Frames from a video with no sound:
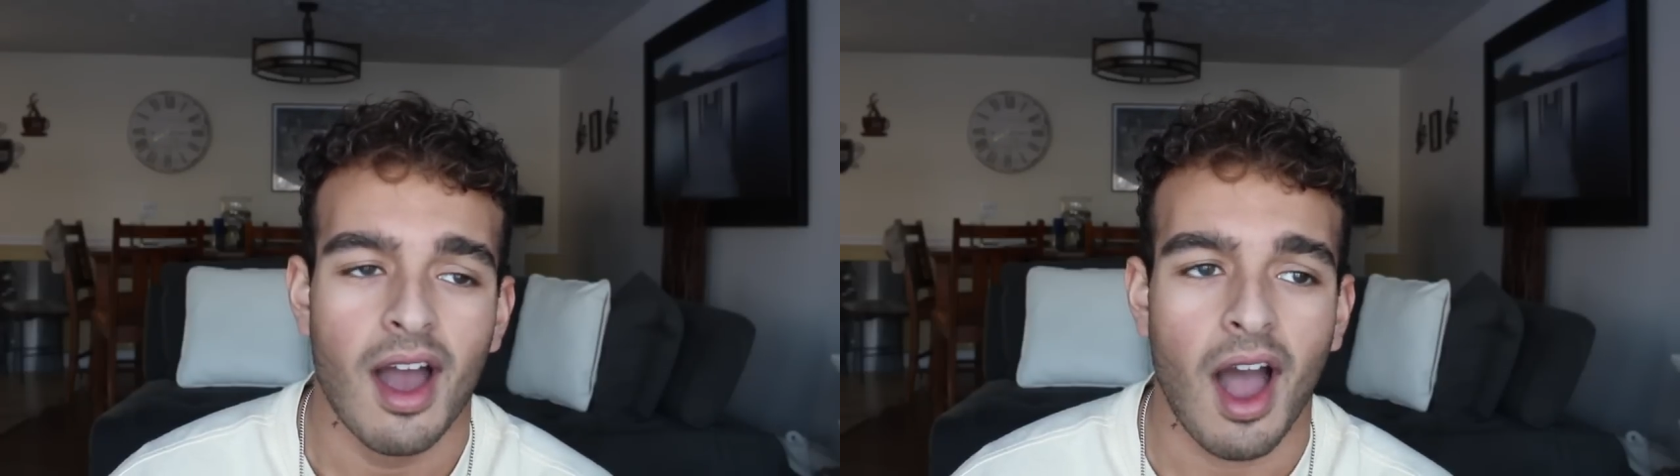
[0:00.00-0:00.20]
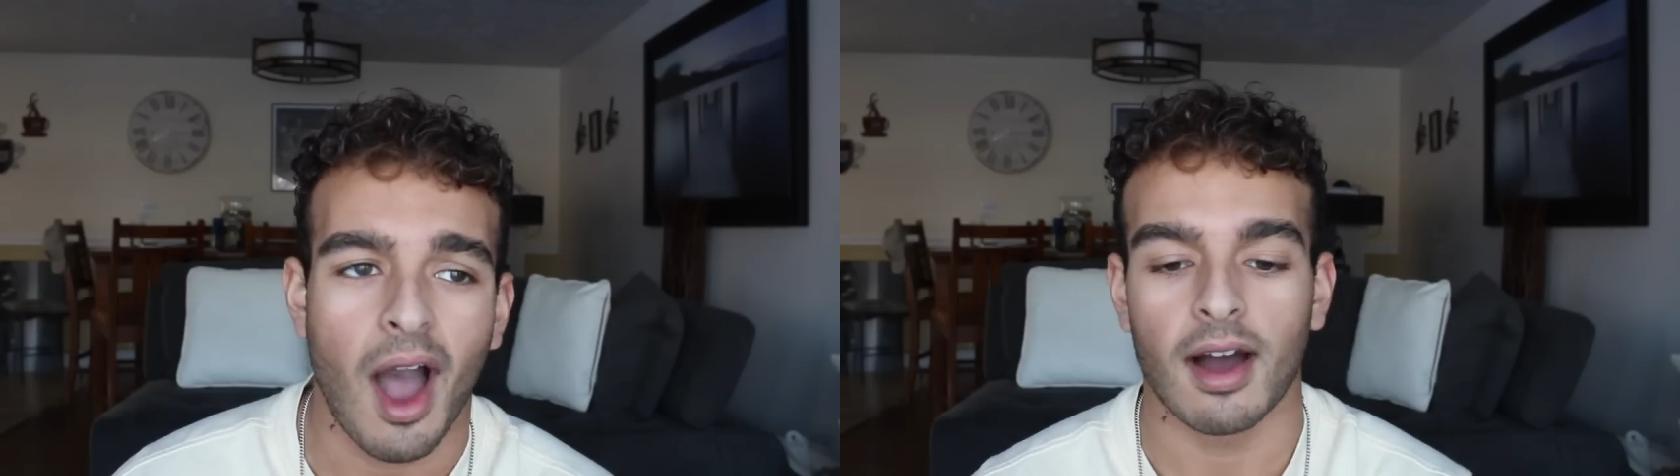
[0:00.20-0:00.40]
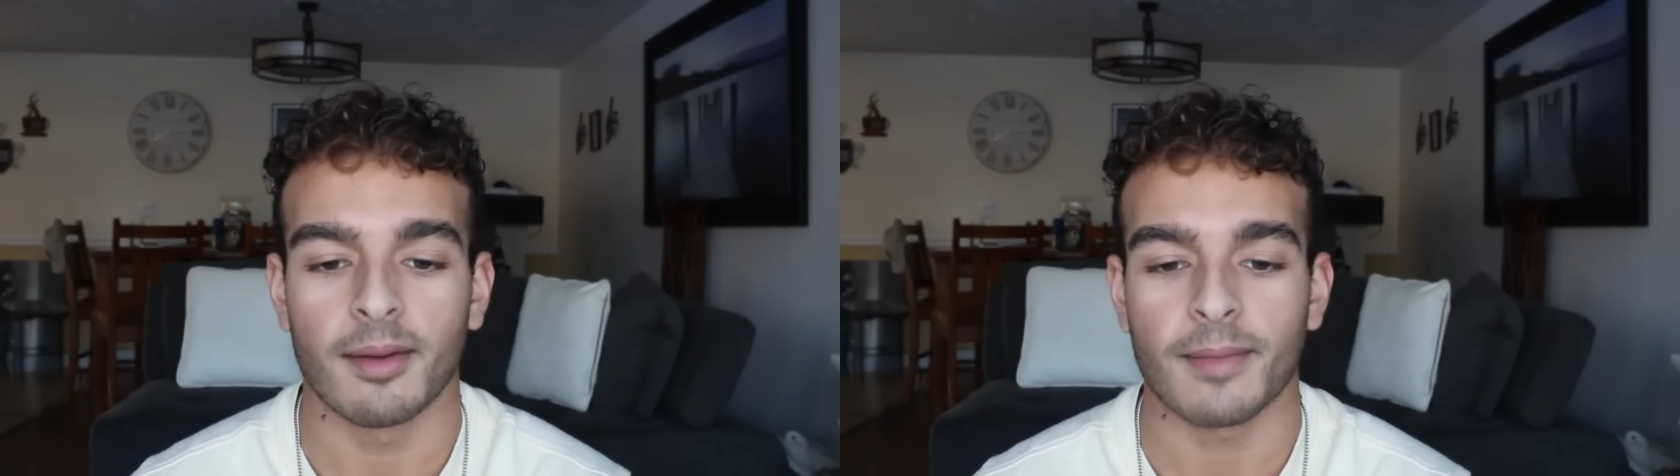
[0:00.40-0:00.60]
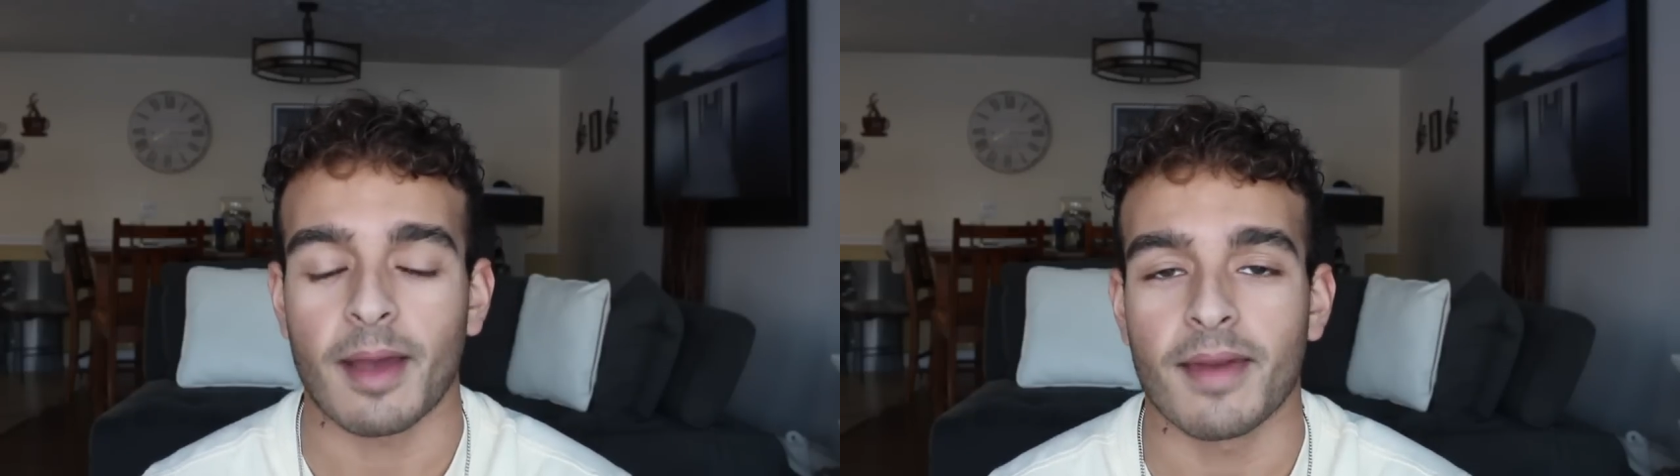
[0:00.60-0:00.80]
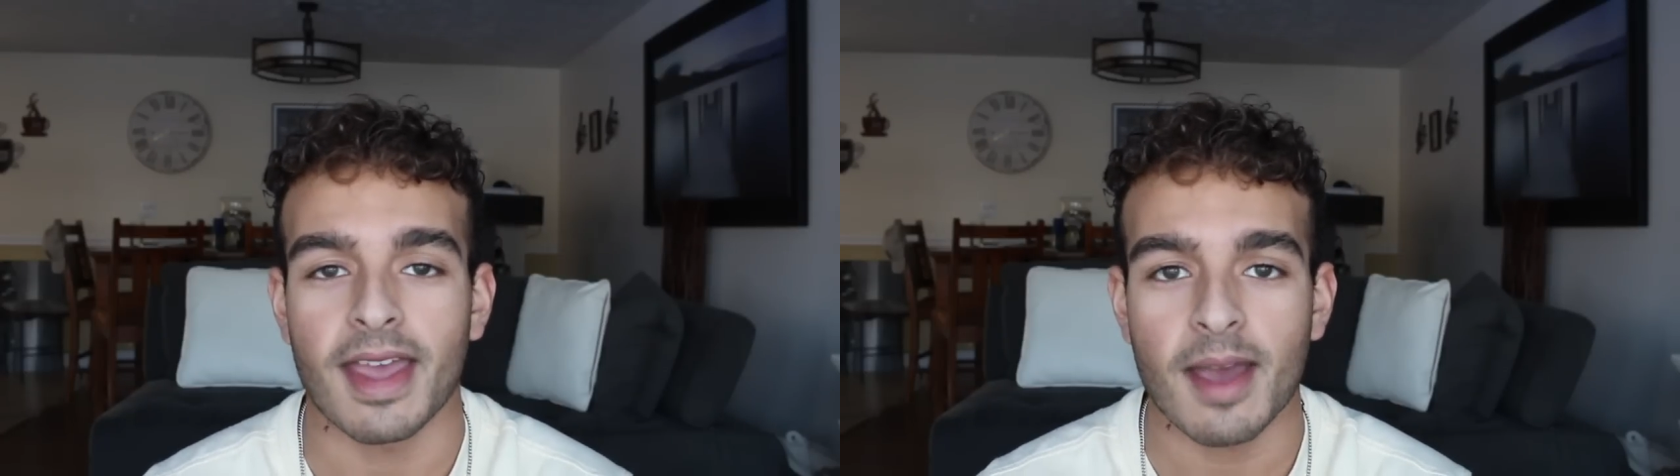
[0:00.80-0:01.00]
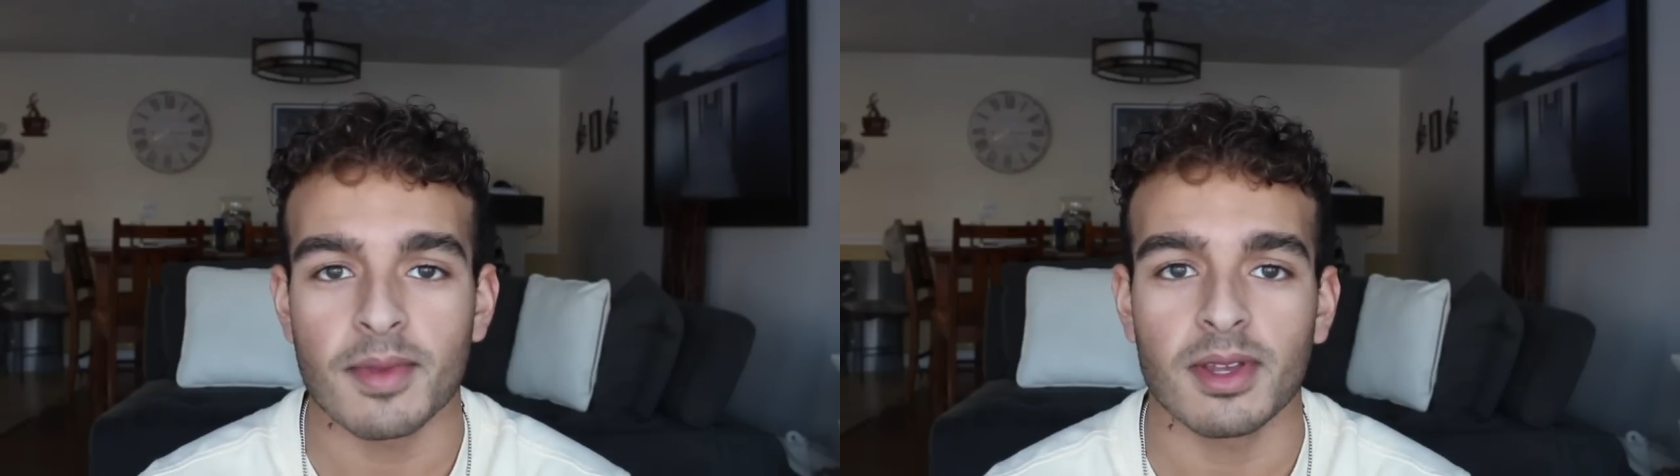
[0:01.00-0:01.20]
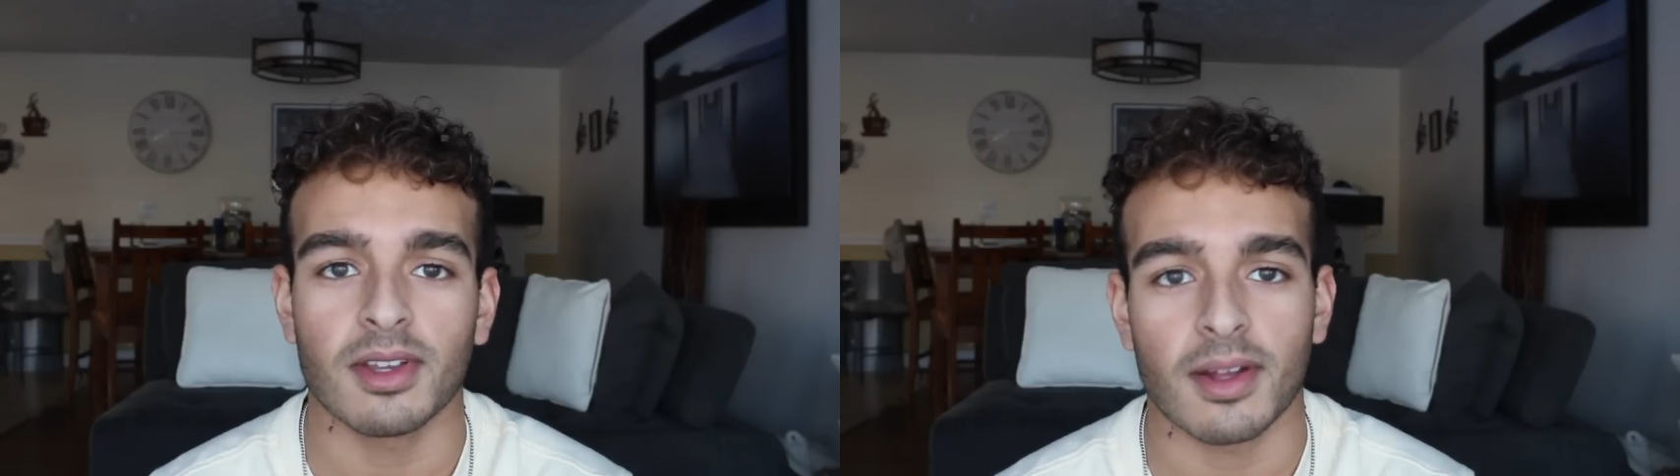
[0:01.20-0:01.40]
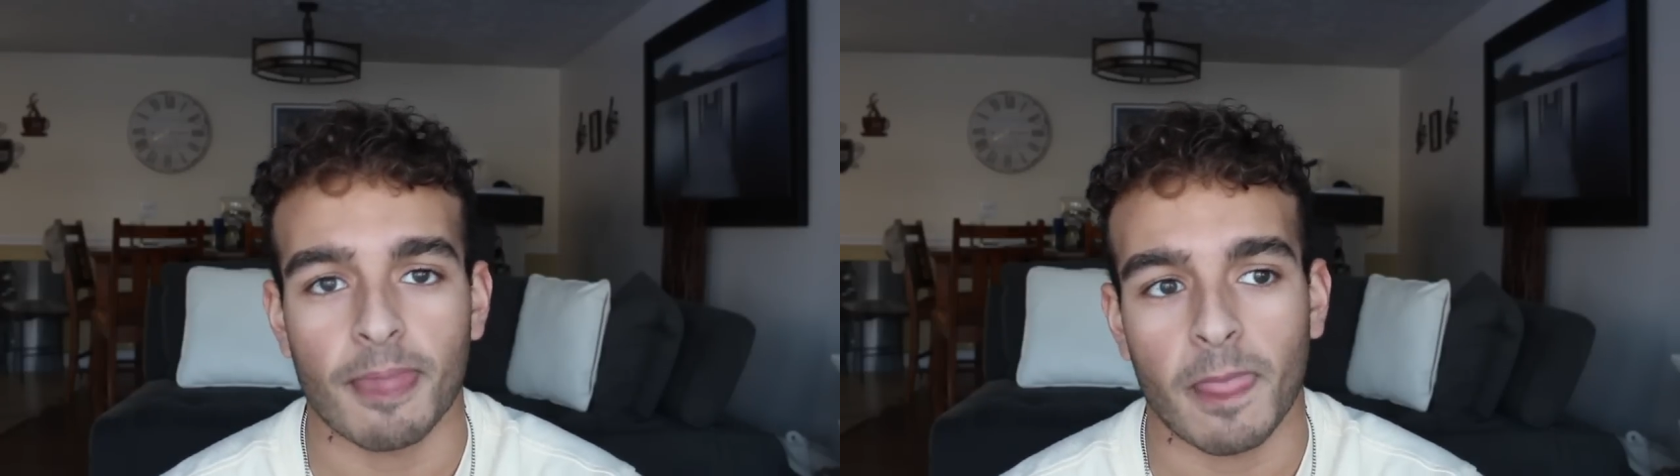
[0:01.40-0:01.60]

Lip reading: At Miami,